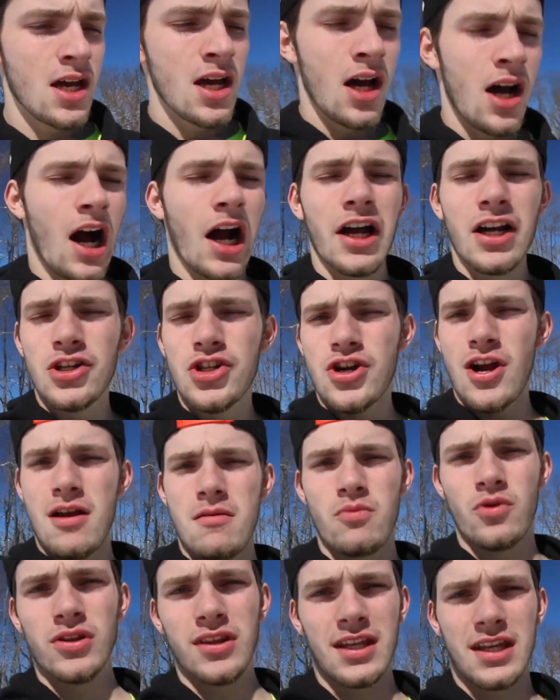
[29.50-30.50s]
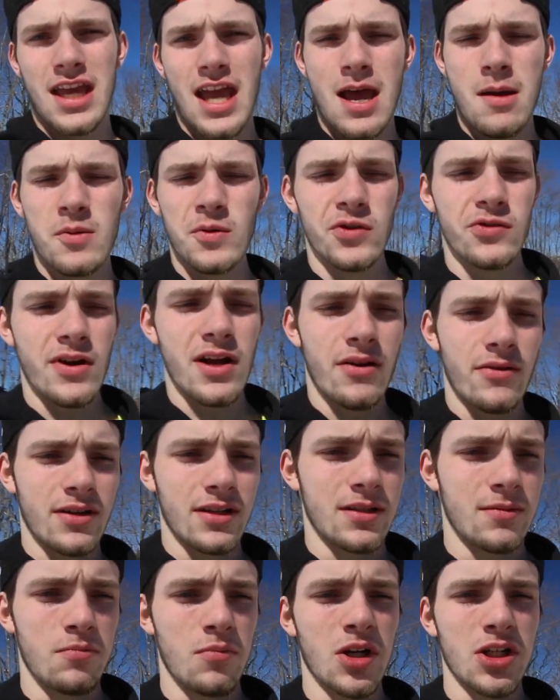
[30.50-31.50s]
I'm going to try and bring the camera around
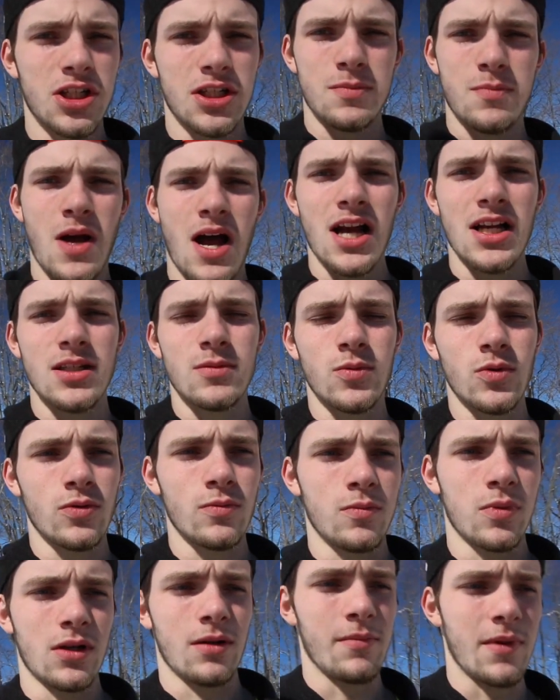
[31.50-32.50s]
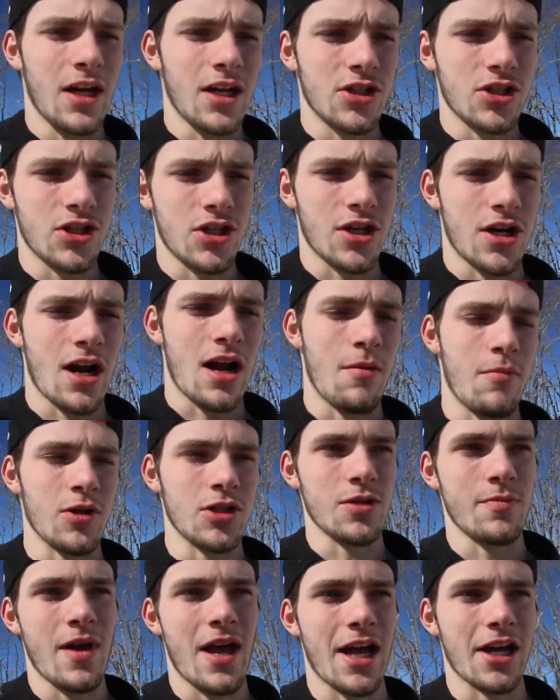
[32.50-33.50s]
as much as possible, but I'm not sure how
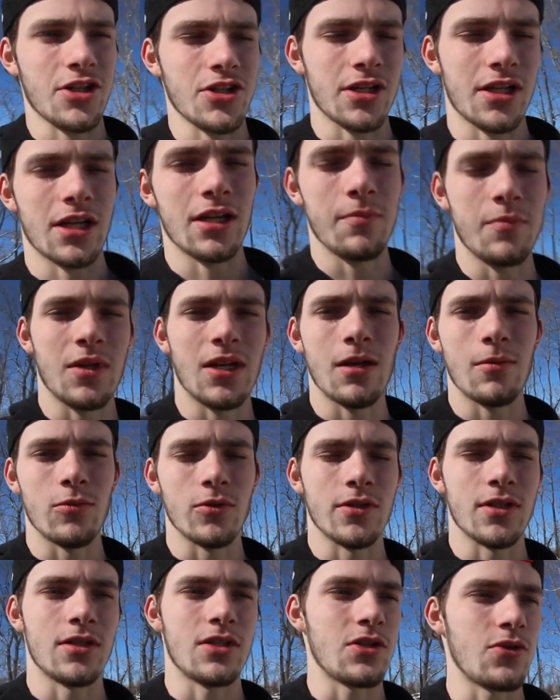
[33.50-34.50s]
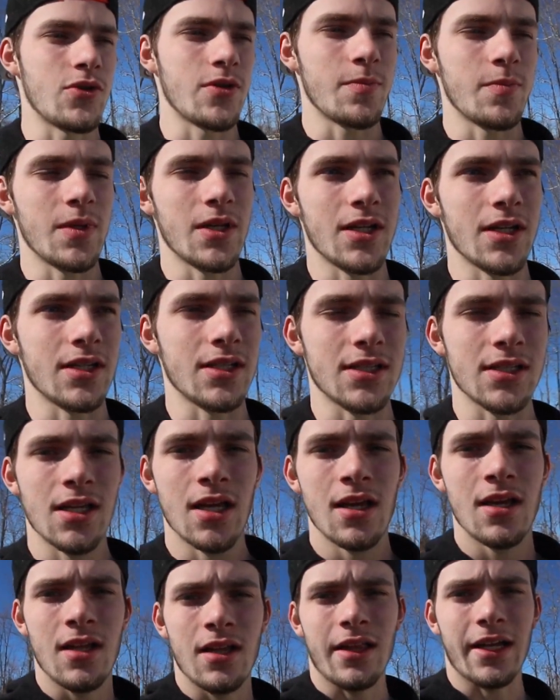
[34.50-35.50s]
much I'm actually going to be able to do it because,
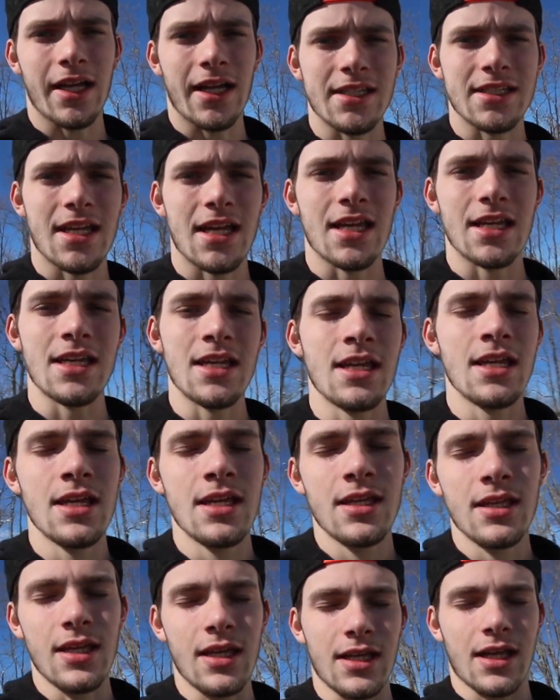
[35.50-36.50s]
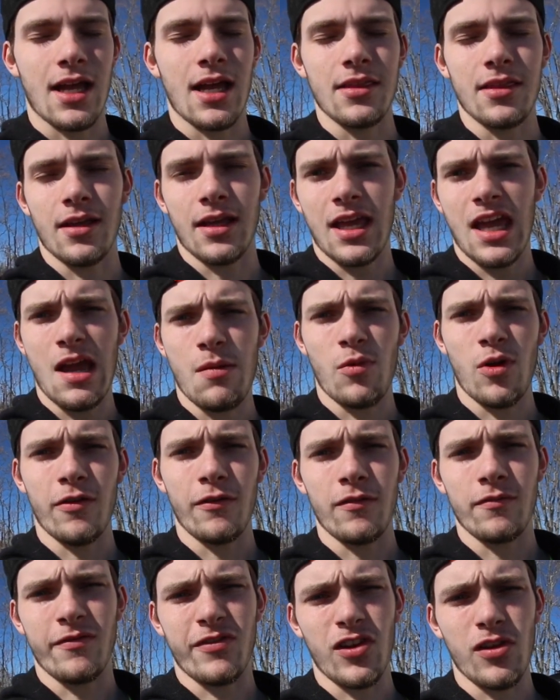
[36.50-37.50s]
like I said, the camera
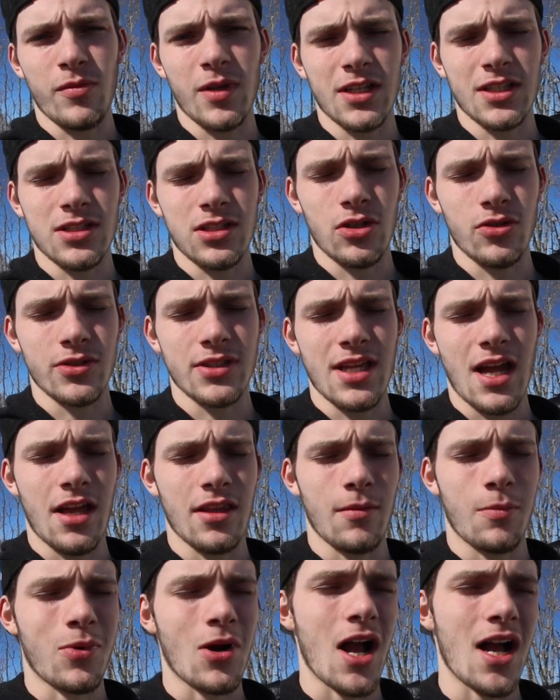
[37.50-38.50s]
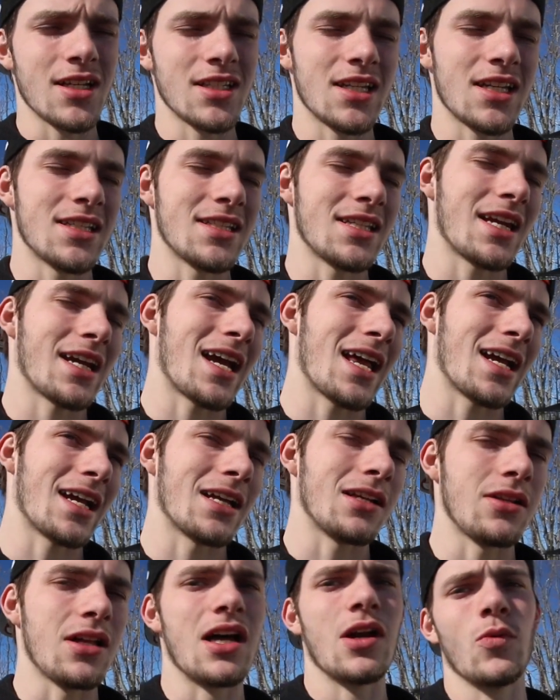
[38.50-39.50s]
and filming slows down the process and I got to
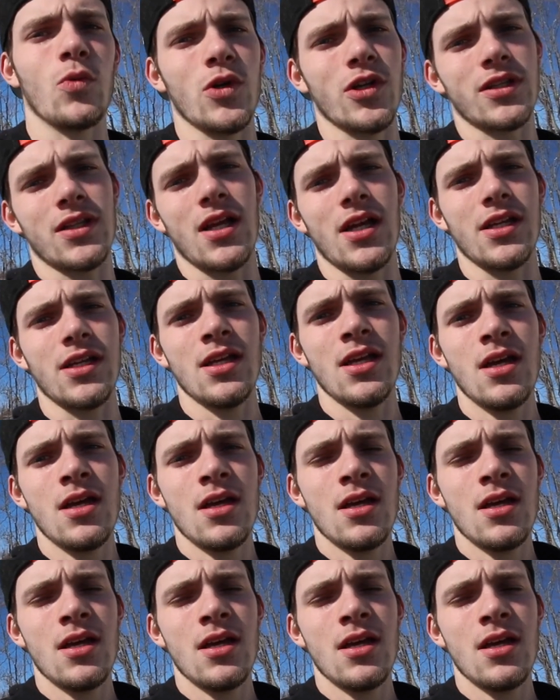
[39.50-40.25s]
get a lot of work done.